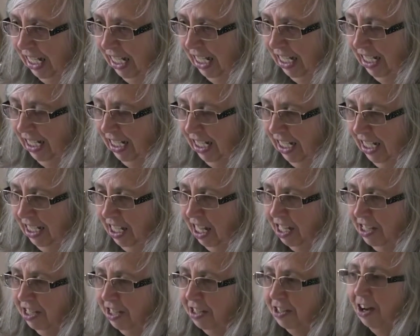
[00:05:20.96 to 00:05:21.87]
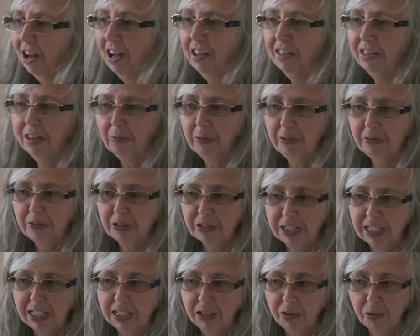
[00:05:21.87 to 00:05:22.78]
I don't know. I think we've
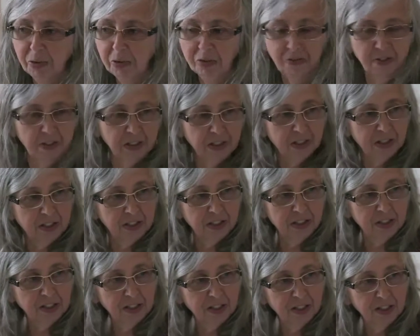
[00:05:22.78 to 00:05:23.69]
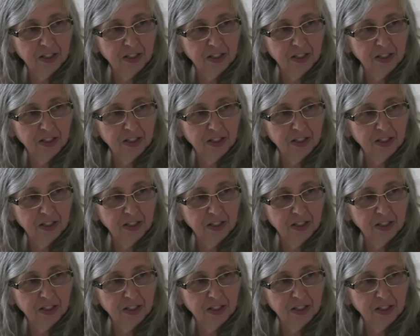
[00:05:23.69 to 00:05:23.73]
got it in all of us.